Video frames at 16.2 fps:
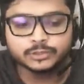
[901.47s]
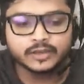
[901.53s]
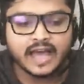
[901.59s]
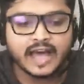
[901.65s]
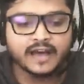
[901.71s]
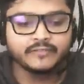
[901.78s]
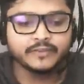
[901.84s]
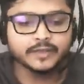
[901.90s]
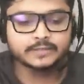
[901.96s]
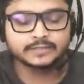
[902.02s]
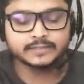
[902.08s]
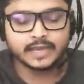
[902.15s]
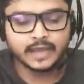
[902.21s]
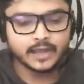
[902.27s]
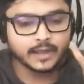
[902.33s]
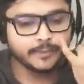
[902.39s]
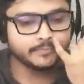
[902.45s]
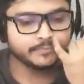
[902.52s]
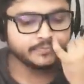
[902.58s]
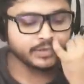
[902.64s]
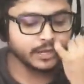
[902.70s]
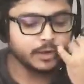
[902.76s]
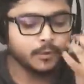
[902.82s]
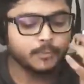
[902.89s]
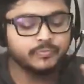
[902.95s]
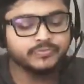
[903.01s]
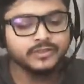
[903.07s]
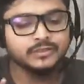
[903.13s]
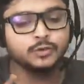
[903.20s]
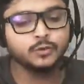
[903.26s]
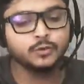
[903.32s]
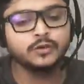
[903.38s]
to have it, you know,
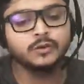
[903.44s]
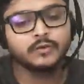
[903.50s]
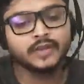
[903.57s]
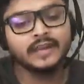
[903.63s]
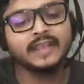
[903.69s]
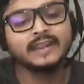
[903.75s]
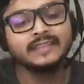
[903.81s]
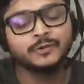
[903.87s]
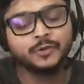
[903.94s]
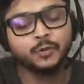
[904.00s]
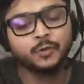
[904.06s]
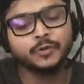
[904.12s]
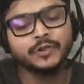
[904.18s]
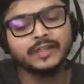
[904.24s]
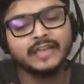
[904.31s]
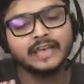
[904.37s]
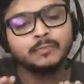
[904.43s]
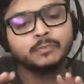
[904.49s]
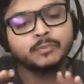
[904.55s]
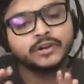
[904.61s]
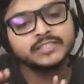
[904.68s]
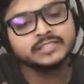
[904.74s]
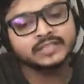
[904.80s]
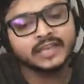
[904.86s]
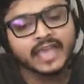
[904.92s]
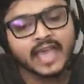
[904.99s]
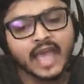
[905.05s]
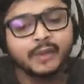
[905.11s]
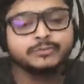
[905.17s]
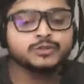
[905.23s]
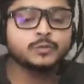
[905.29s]
you can like bridge the gap.